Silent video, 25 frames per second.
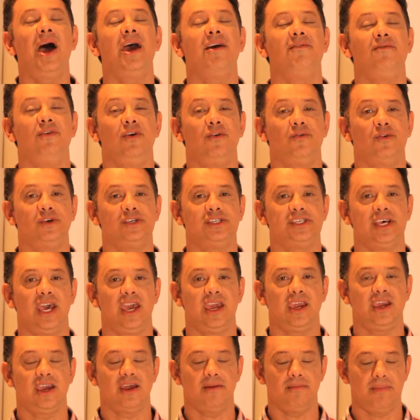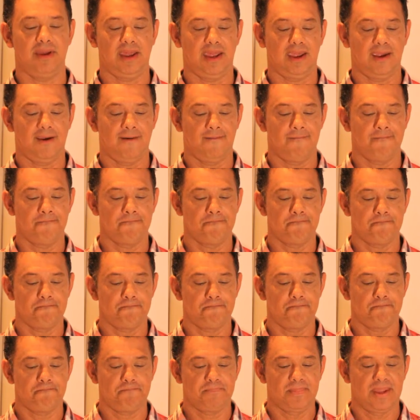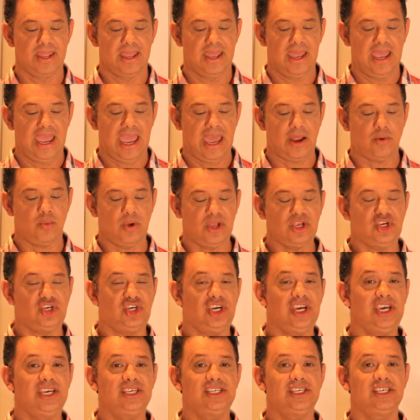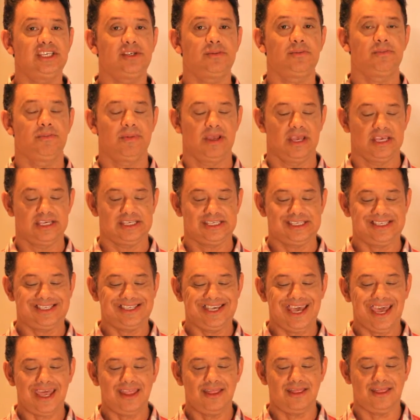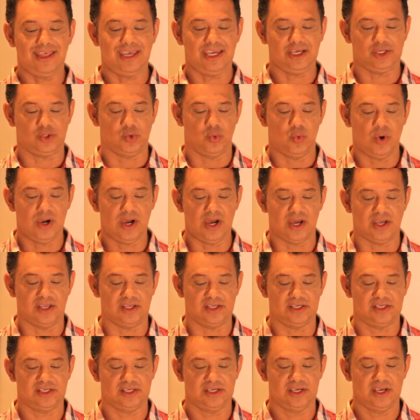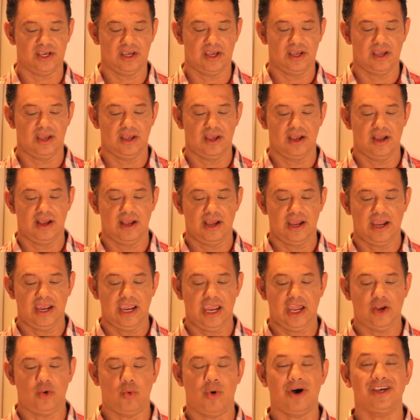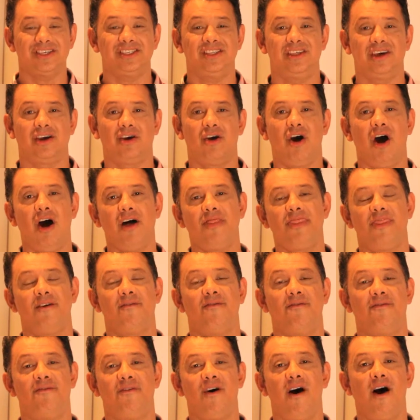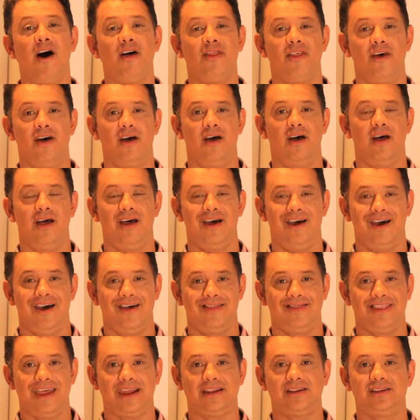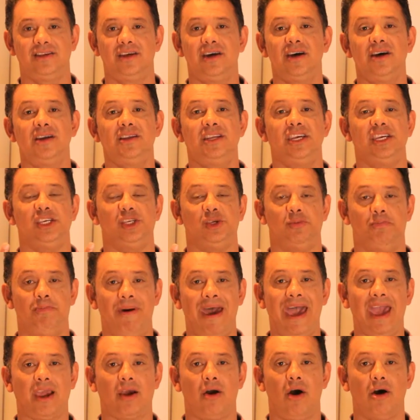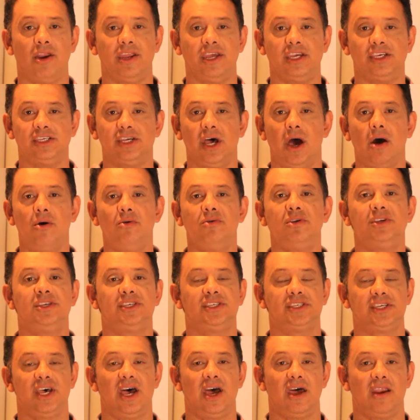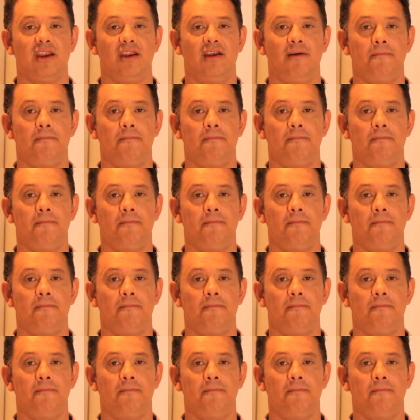have you forsaken me?" And when Jesus said these words, it was the God the Father that turned his back on his own son.